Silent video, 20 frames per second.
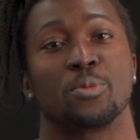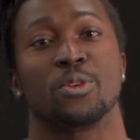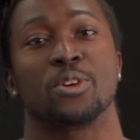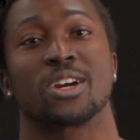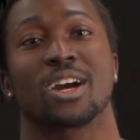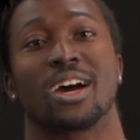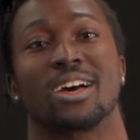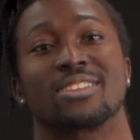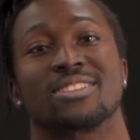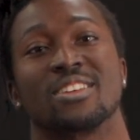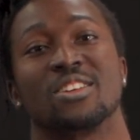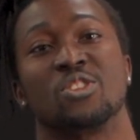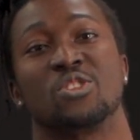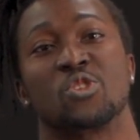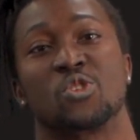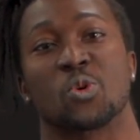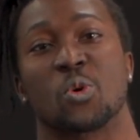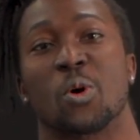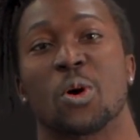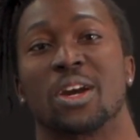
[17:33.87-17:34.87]
you guys
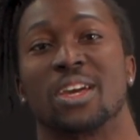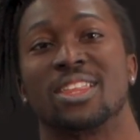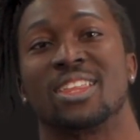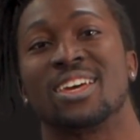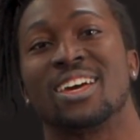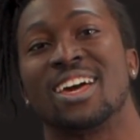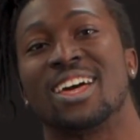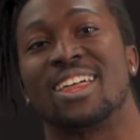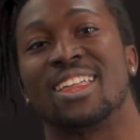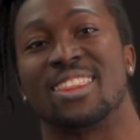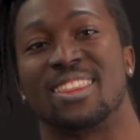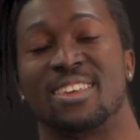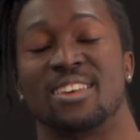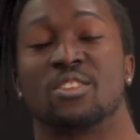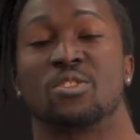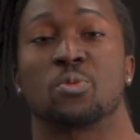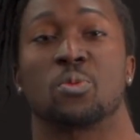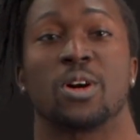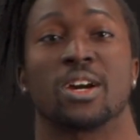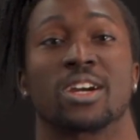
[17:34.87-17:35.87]
enjoyed
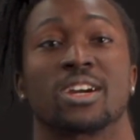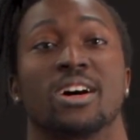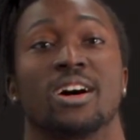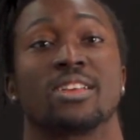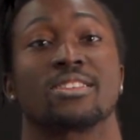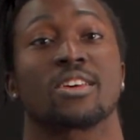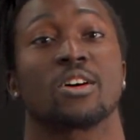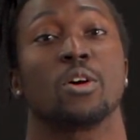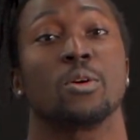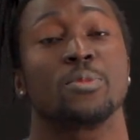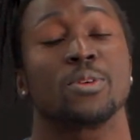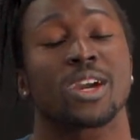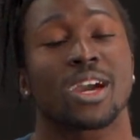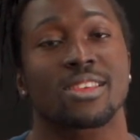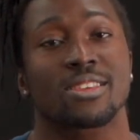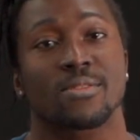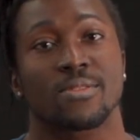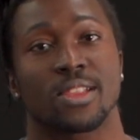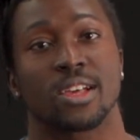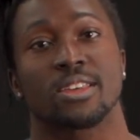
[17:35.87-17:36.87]
these workouts. I hope you
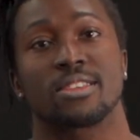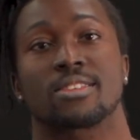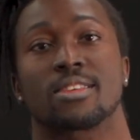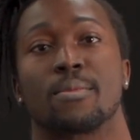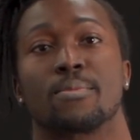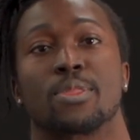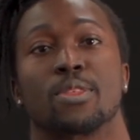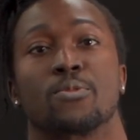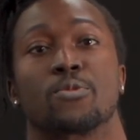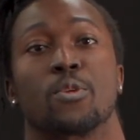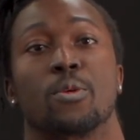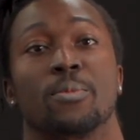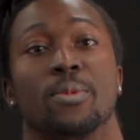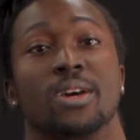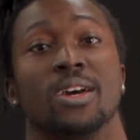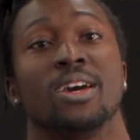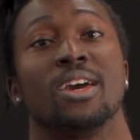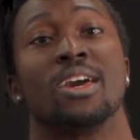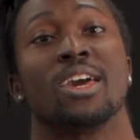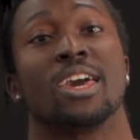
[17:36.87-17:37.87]
guys have learned something from
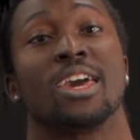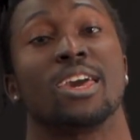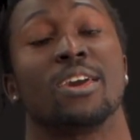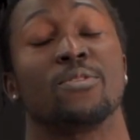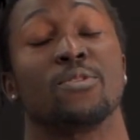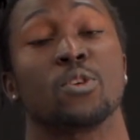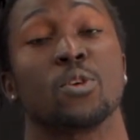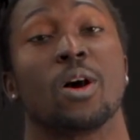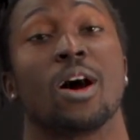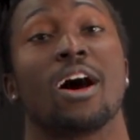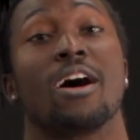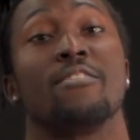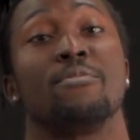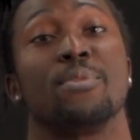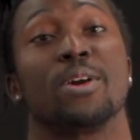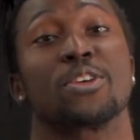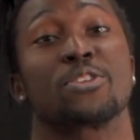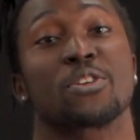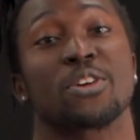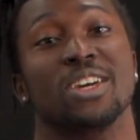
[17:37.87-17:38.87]
it. If you have,
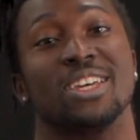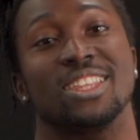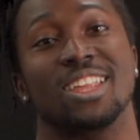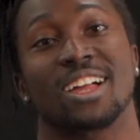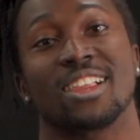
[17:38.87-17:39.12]
make sure to hit that